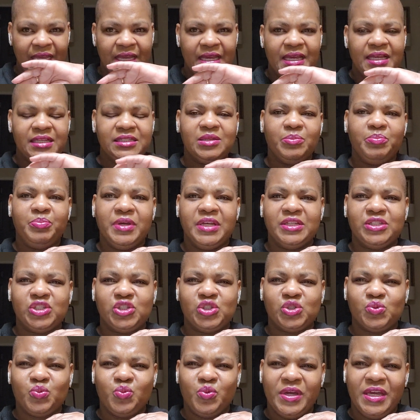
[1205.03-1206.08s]
it's a bit
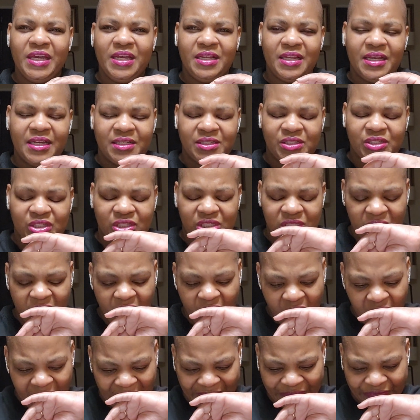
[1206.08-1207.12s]
sweet and
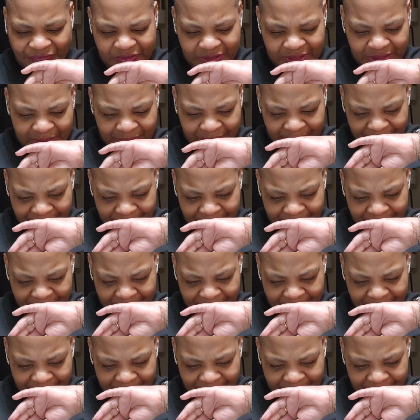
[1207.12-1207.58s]
soft.